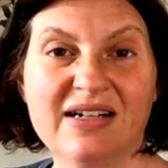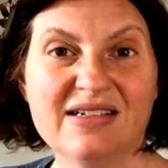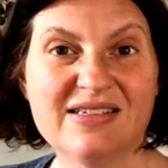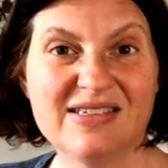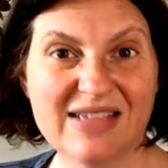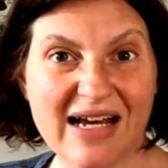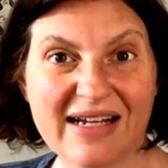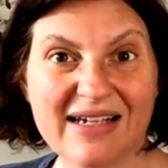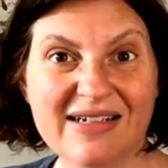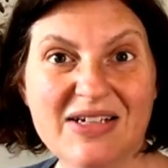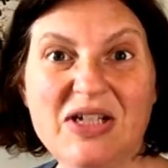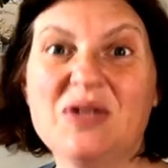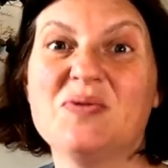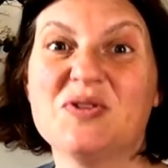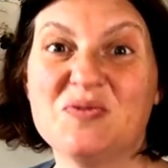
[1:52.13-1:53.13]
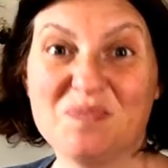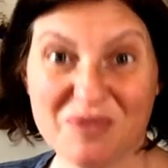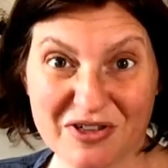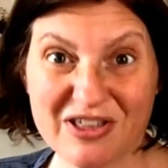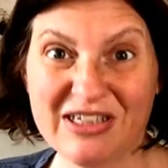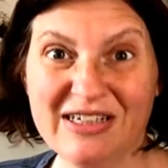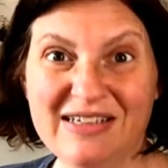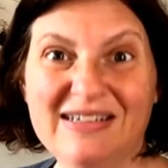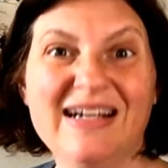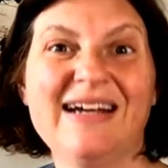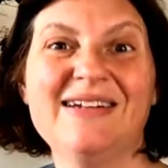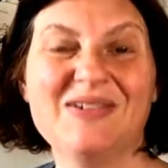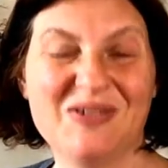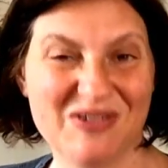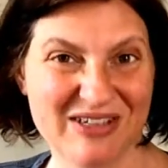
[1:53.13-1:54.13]
Second, he was brilliant
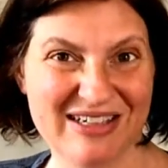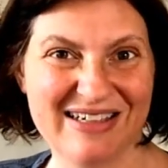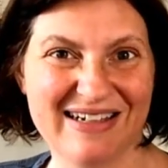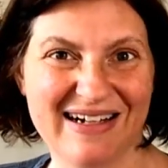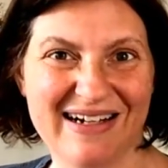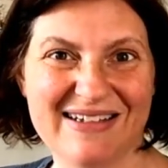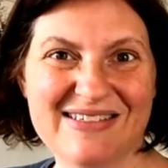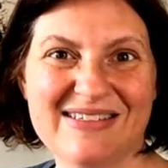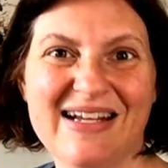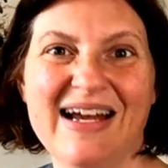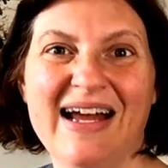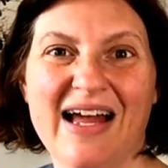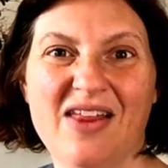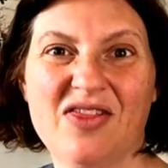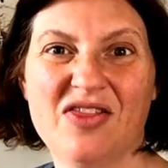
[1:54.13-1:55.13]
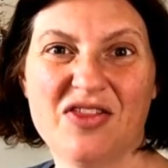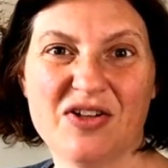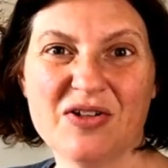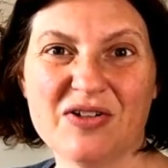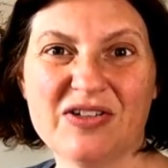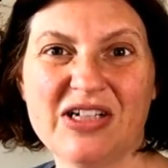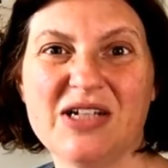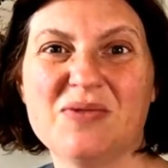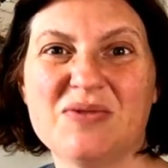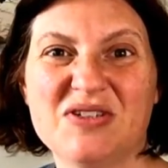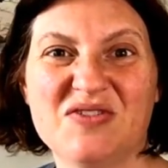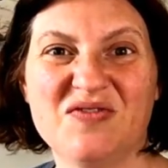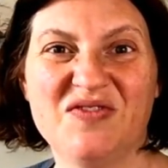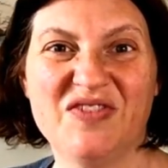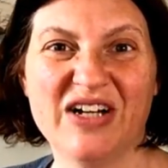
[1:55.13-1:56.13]
and organized. And third, he
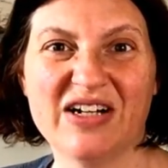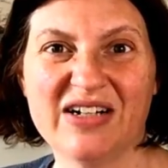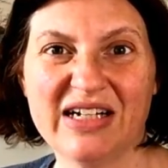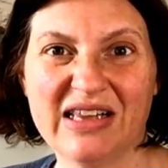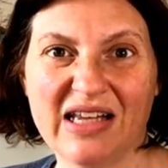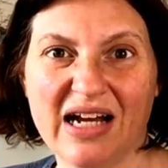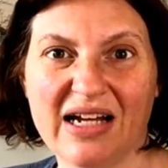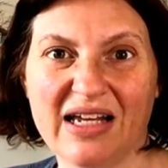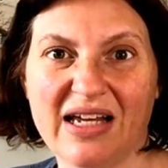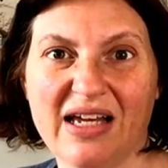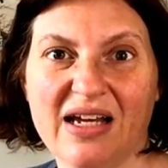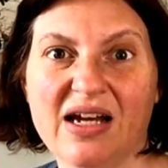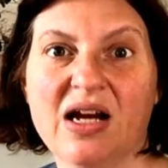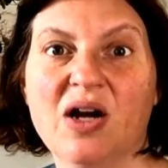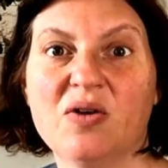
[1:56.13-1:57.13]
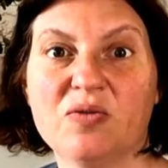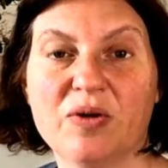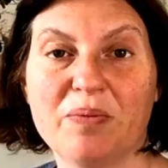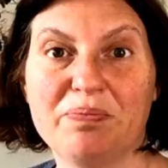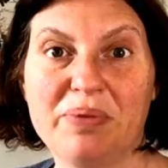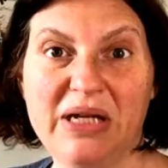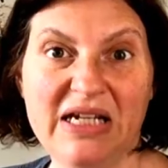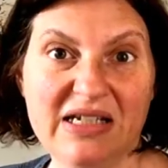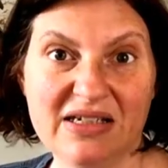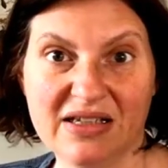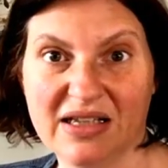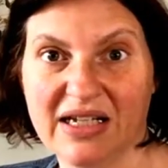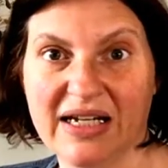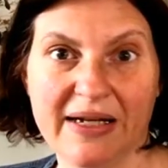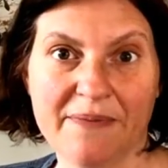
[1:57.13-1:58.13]
was very lucky
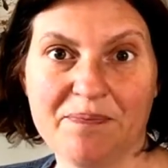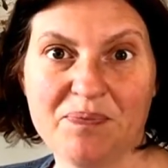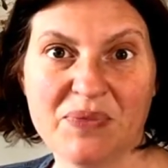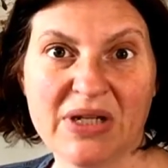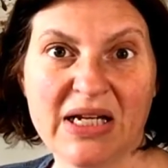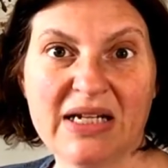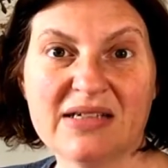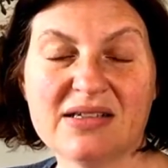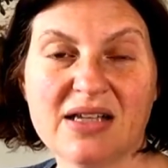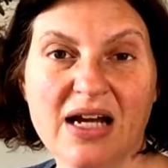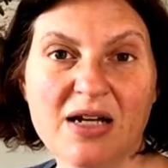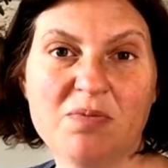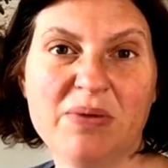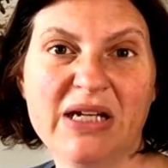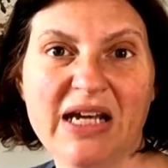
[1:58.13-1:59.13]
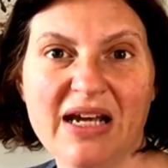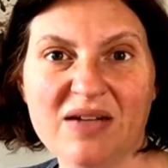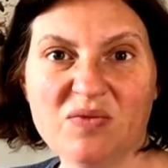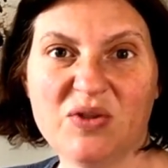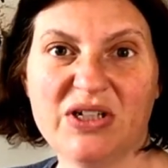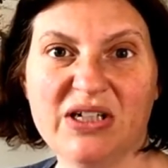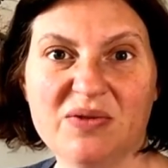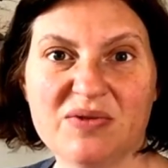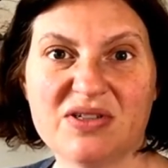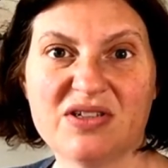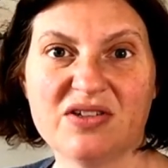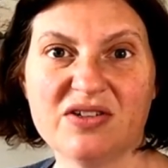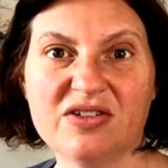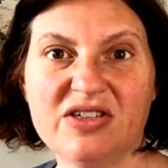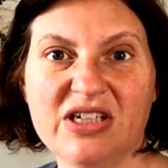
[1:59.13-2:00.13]
repeatedly. His luck began when he was
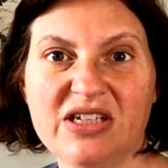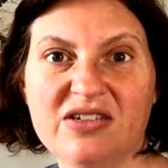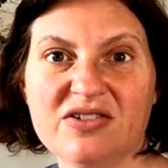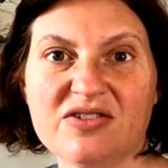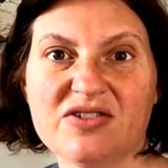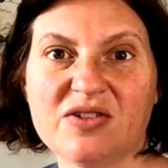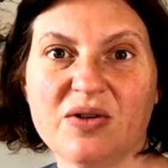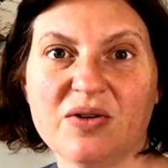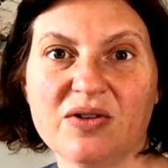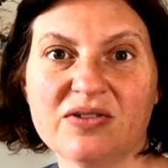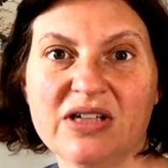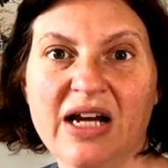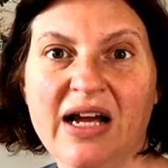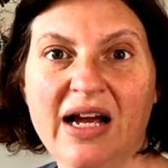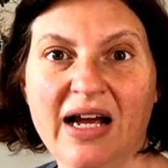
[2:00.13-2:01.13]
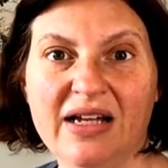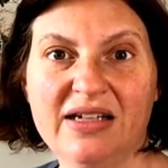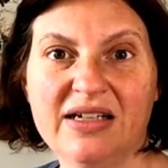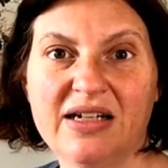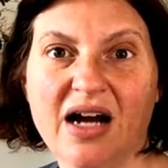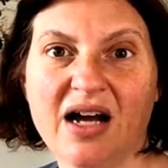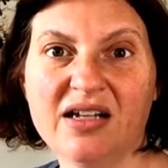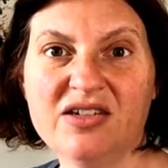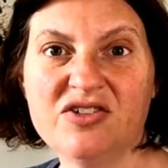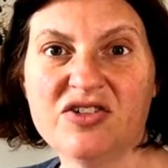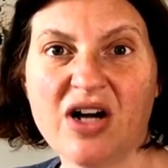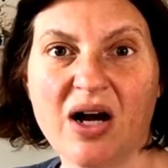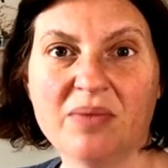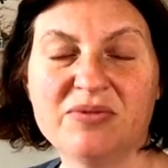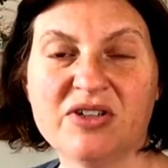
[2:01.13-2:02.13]
13 years old and he got a
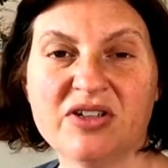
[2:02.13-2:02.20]
job